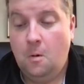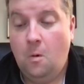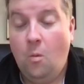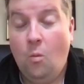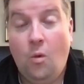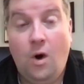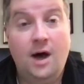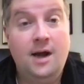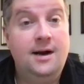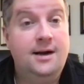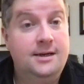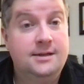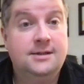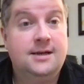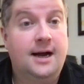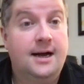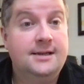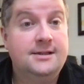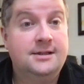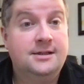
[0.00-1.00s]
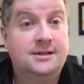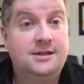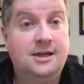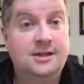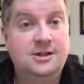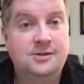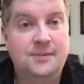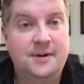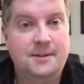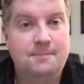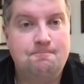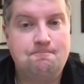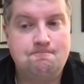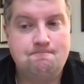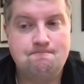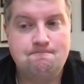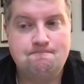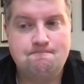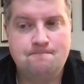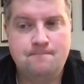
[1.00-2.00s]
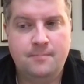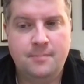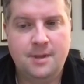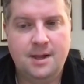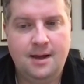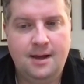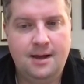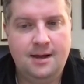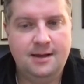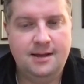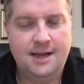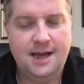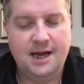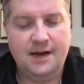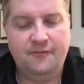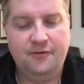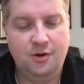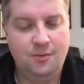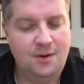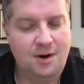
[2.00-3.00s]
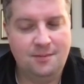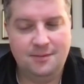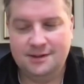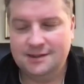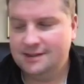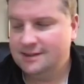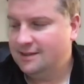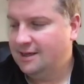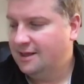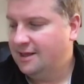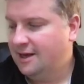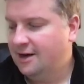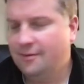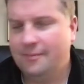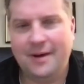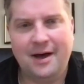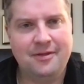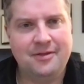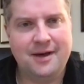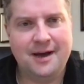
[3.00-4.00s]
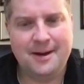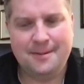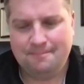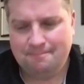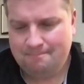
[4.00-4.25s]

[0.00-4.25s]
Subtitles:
What is God's judgment? Take a few moments to think about that.